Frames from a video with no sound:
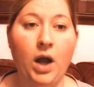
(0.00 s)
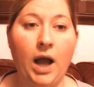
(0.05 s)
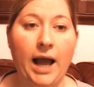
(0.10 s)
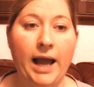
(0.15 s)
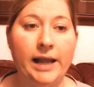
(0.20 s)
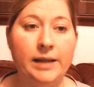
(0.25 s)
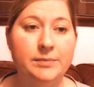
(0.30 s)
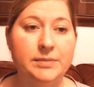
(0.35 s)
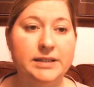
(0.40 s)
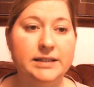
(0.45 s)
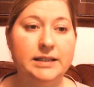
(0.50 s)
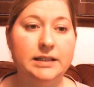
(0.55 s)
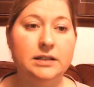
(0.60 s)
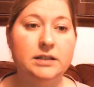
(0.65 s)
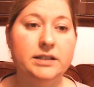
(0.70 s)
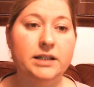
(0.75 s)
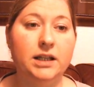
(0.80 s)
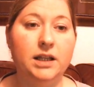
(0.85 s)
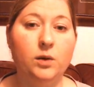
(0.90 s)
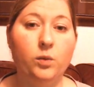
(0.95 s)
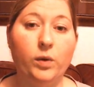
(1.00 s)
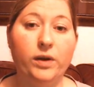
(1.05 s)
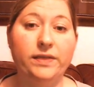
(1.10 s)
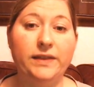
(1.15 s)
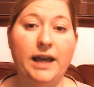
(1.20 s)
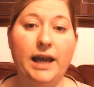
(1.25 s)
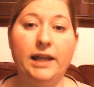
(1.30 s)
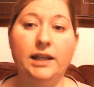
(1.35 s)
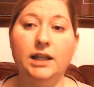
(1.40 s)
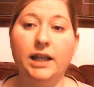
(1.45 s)
I'm still dealing with
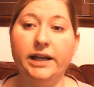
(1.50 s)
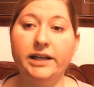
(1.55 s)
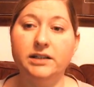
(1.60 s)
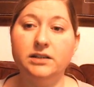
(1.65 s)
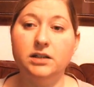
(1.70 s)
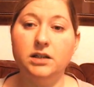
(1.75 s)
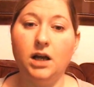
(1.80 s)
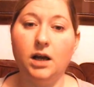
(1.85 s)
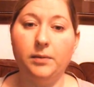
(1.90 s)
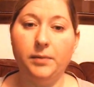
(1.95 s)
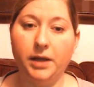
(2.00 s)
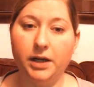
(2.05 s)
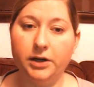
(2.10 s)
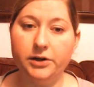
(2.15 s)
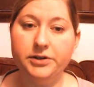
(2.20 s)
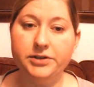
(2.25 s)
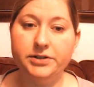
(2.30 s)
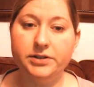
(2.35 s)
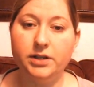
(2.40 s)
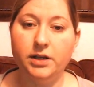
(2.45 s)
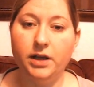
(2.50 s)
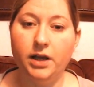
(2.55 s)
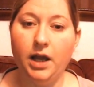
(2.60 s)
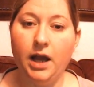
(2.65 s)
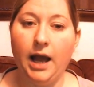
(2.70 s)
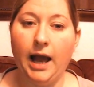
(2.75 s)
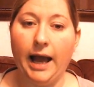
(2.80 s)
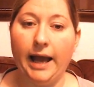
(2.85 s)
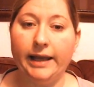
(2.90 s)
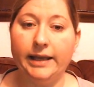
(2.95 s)
unlike denominators.
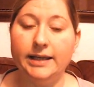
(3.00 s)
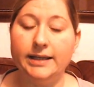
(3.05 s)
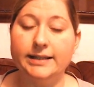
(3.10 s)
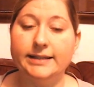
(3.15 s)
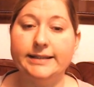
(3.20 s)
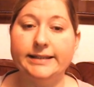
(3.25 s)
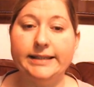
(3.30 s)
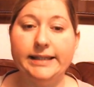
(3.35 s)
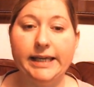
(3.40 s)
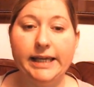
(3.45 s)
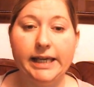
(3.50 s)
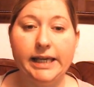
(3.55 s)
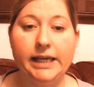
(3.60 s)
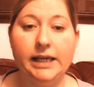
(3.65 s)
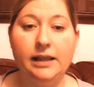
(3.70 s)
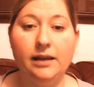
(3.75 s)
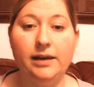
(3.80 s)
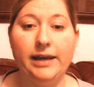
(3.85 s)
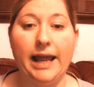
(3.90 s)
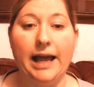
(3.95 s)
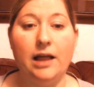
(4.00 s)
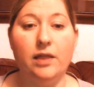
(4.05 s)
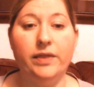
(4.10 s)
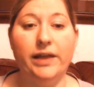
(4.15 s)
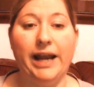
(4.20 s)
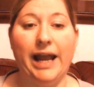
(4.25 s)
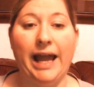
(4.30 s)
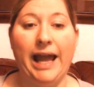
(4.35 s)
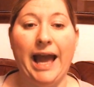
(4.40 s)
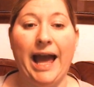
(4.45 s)
I can see now that
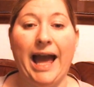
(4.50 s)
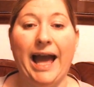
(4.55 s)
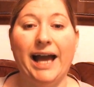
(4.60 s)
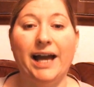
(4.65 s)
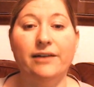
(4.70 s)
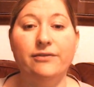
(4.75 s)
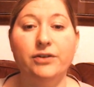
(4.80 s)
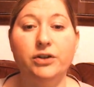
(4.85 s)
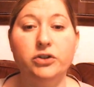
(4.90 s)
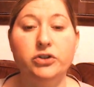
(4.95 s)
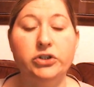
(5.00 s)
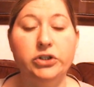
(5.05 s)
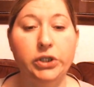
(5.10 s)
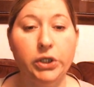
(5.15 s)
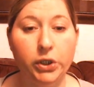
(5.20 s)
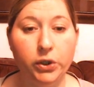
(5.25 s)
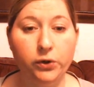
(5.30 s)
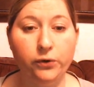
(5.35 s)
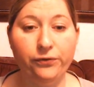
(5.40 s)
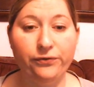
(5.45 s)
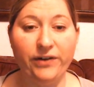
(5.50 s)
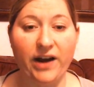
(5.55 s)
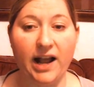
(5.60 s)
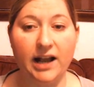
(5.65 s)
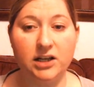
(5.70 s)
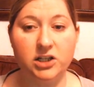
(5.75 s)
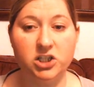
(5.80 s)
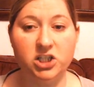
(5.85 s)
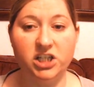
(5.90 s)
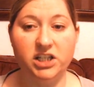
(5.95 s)
I have 2
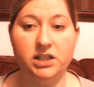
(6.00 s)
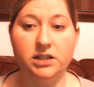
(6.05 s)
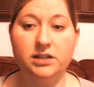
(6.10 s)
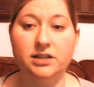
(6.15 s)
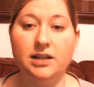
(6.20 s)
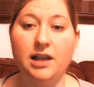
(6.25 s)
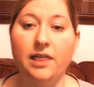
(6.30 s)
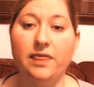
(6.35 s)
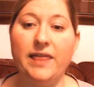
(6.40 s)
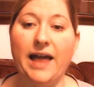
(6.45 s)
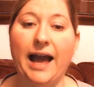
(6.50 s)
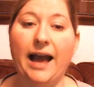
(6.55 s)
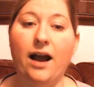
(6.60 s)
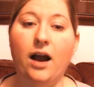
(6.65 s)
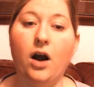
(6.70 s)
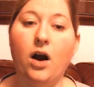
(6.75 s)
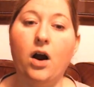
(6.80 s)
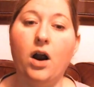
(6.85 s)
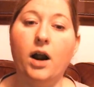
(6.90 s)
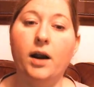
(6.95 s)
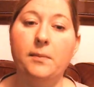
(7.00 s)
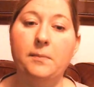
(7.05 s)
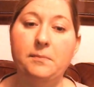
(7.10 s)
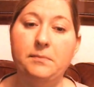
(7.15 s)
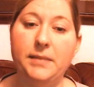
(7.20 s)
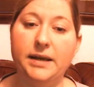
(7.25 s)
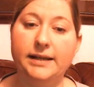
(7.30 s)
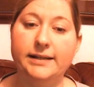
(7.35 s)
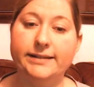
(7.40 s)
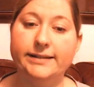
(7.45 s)
fractions that are
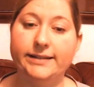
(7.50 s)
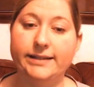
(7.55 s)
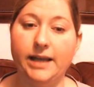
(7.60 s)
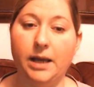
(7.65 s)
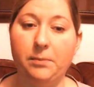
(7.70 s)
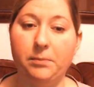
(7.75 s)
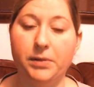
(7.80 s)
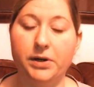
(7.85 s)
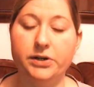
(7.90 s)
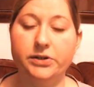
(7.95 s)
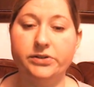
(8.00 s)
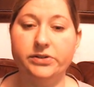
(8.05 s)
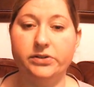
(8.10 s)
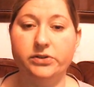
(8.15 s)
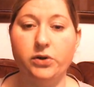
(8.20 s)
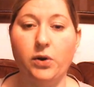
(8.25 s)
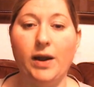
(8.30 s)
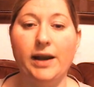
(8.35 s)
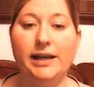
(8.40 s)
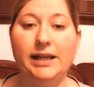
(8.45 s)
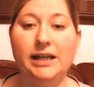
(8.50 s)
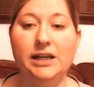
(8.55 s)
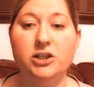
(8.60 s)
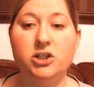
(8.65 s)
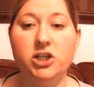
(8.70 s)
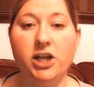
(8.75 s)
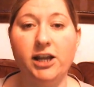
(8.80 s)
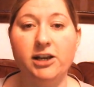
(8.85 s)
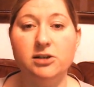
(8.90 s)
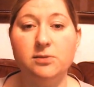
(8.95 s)
mixed numbers. So I need to
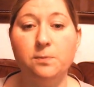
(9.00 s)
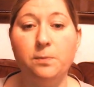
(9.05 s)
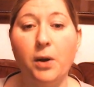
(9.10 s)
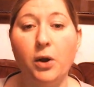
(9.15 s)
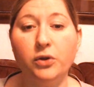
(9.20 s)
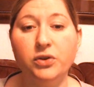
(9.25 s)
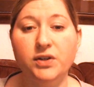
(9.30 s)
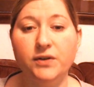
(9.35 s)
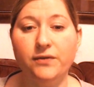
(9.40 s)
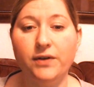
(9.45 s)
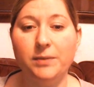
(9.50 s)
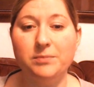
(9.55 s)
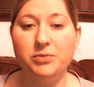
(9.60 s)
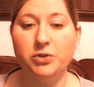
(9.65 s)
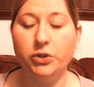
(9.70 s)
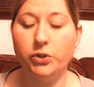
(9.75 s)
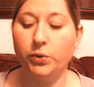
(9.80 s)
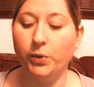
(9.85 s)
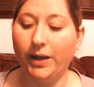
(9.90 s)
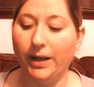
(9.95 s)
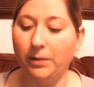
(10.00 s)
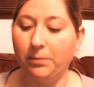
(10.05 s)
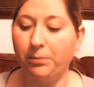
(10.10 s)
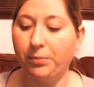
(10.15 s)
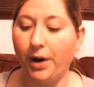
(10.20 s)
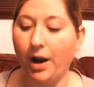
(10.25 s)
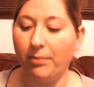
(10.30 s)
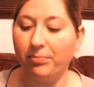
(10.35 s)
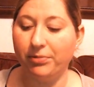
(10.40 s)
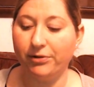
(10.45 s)
change both of them to
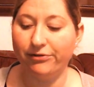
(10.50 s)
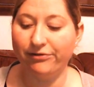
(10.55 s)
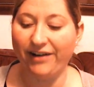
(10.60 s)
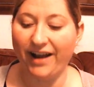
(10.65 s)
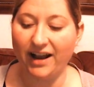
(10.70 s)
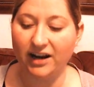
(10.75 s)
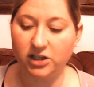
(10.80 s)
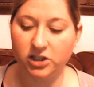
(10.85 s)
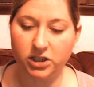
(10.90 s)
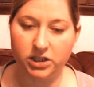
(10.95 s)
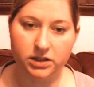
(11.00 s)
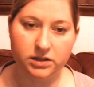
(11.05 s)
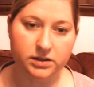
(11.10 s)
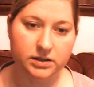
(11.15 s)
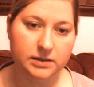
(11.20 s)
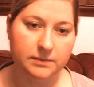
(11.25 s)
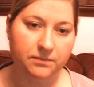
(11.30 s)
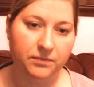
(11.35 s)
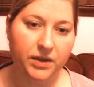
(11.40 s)
improper fractions.